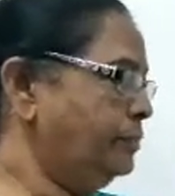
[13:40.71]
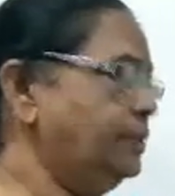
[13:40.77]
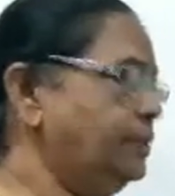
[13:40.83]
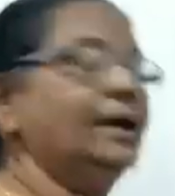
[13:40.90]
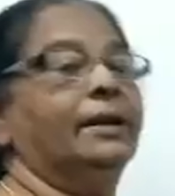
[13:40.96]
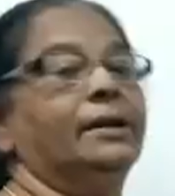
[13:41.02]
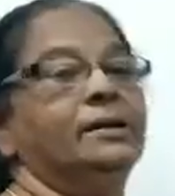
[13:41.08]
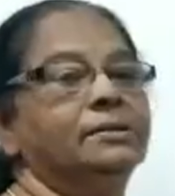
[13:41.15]

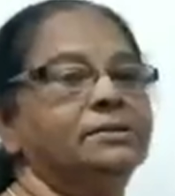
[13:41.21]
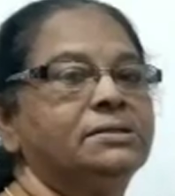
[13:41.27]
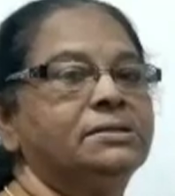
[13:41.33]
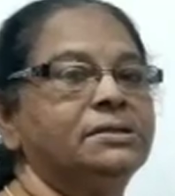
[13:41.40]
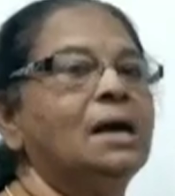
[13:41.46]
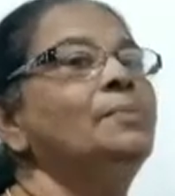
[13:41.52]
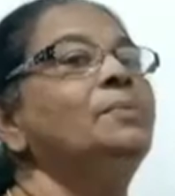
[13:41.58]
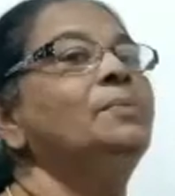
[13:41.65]
Then
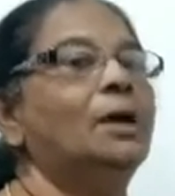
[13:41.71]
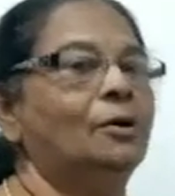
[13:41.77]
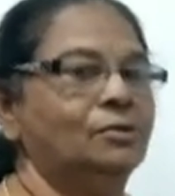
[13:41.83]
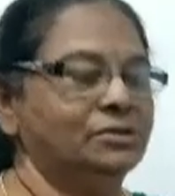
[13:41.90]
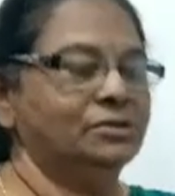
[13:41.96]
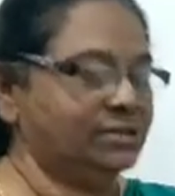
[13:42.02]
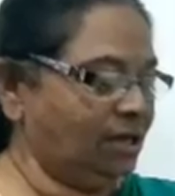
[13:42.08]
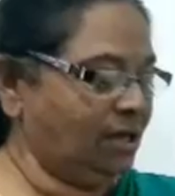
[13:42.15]
some
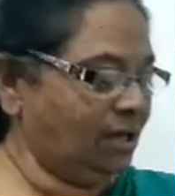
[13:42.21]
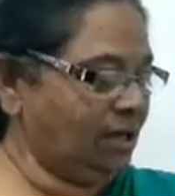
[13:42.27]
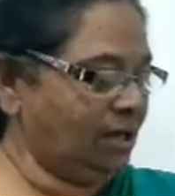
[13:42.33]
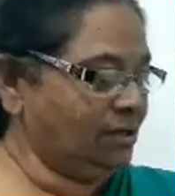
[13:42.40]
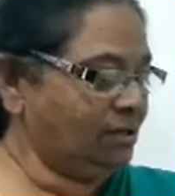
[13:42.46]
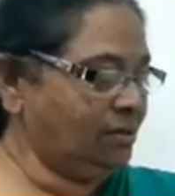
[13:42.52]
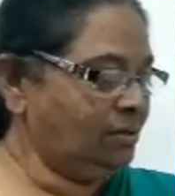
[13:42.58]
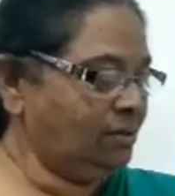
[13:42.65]
nouns
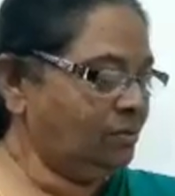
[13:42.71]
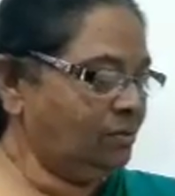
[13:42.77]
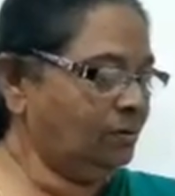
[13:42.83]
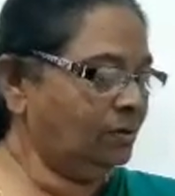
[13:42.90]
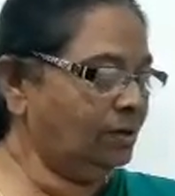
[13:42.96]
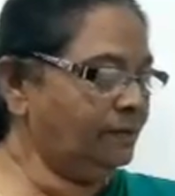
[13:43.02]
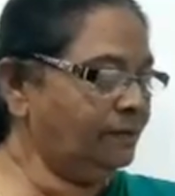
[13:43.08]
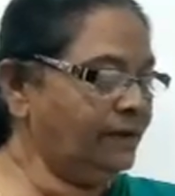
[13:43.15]
are
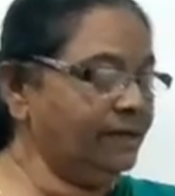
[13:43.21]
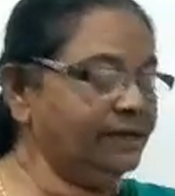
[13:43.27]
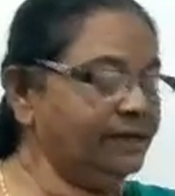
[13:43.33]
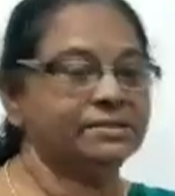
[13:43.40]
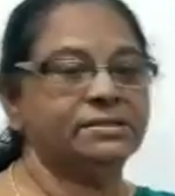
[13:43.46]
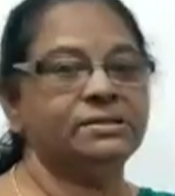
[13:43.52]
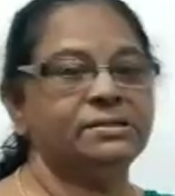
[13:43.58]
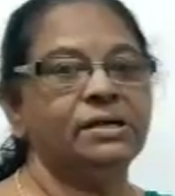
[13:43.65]

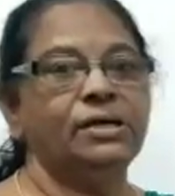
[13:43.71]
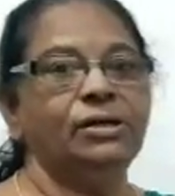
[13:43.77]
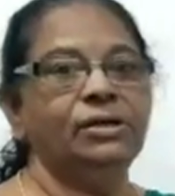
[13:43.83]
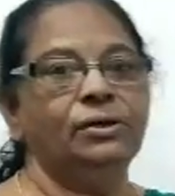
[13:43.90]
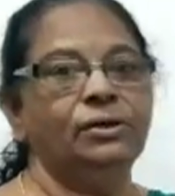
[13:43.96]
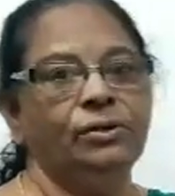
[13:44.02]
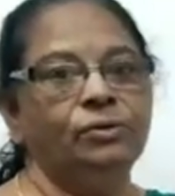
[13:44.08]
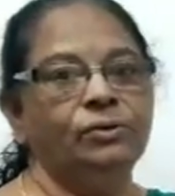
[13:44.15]
always
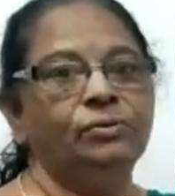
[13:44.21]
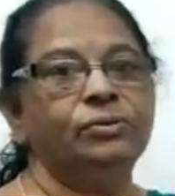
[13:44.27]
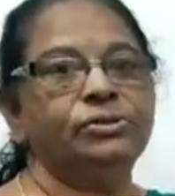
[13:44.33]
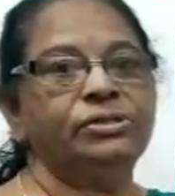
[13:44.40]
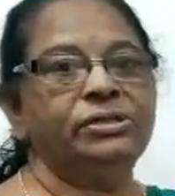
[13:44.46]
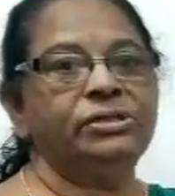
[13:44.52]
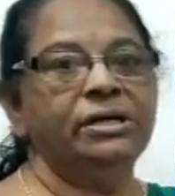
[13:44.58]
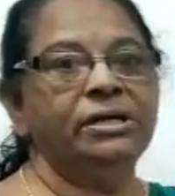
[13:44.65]

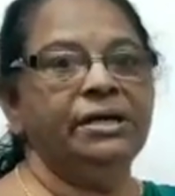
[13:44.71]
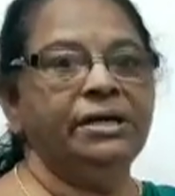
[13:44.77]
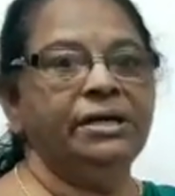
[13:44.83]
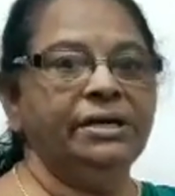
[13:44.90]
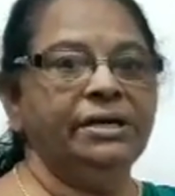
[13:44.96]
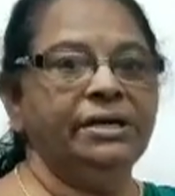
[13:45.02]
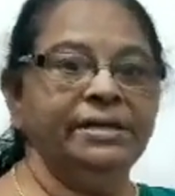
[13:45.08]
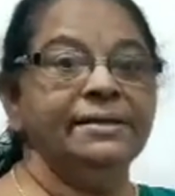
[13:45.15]
used
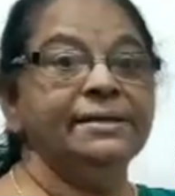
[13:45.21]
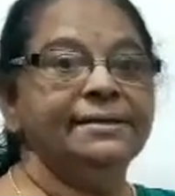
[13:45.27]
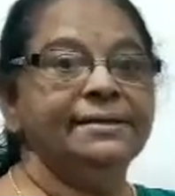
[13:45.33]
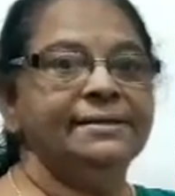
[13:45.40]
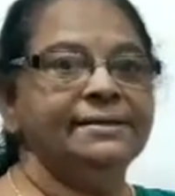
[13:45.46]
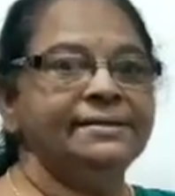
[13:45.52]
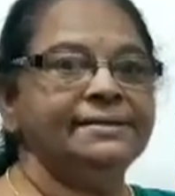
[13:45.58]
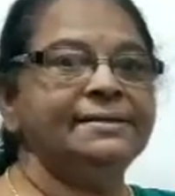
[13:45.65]
in
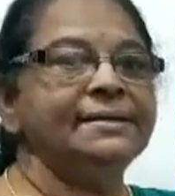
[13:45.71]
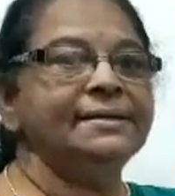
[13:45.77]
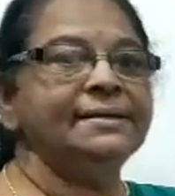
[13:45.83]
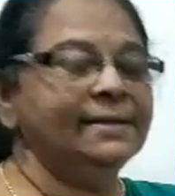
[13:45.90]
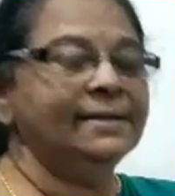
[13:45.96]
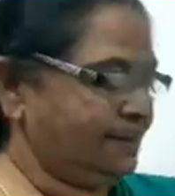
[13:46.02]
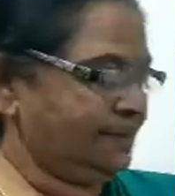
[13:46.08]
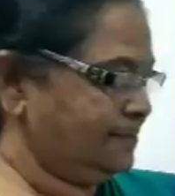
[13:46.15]

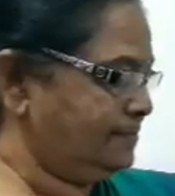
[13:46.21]
singular.